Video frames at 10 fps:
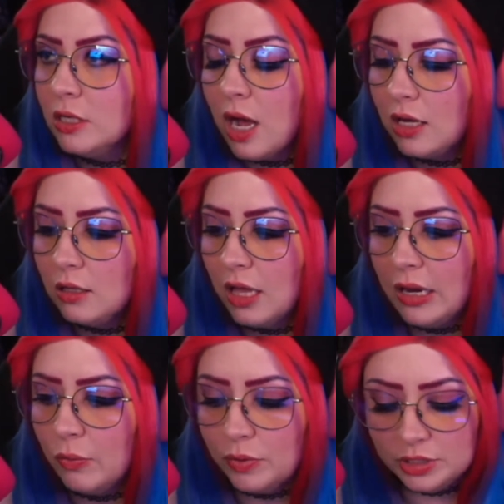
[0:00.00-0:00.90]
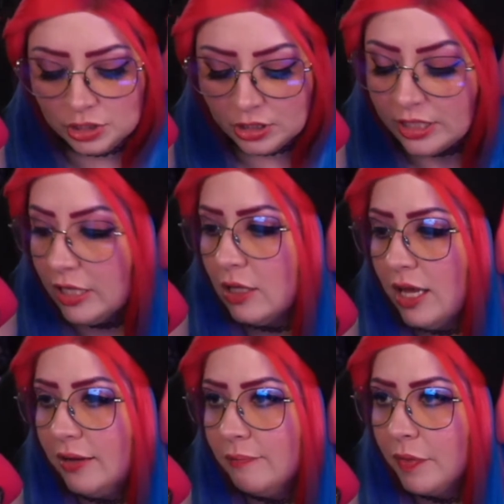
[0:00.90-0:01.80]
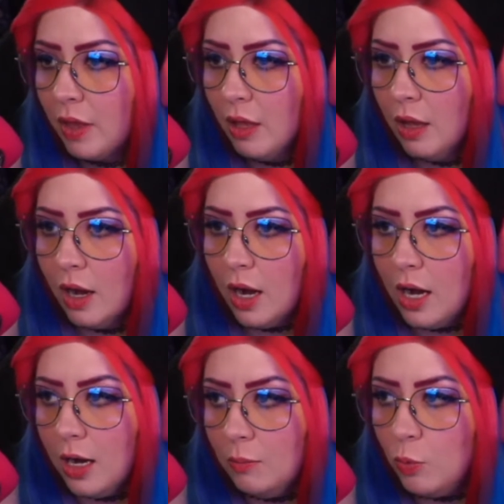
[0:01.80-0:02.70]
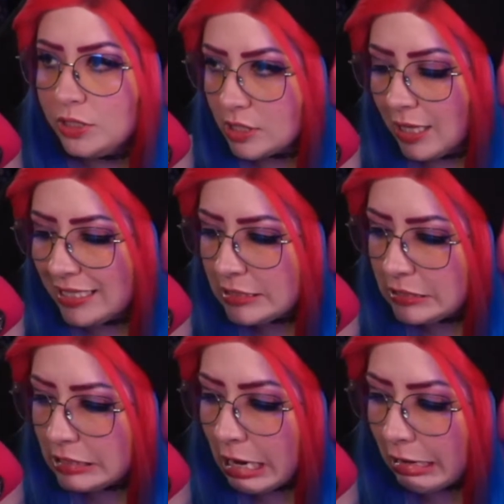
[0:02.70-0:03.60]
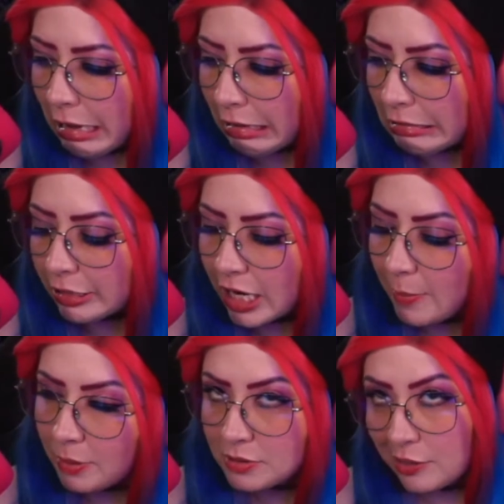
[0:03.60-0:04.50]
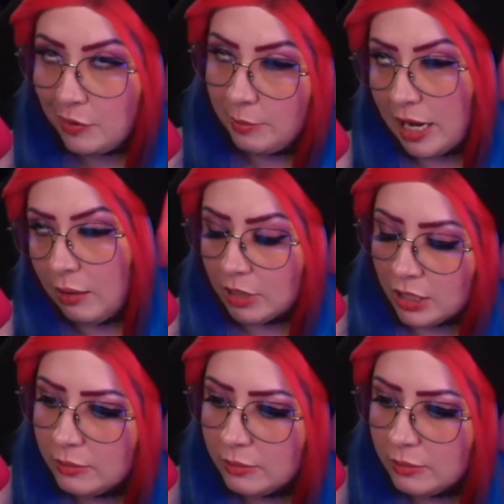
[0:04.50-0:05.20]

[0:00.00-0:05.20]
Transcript: I like originally like once the licensing kind of got cleared up, I was like, well, maybe.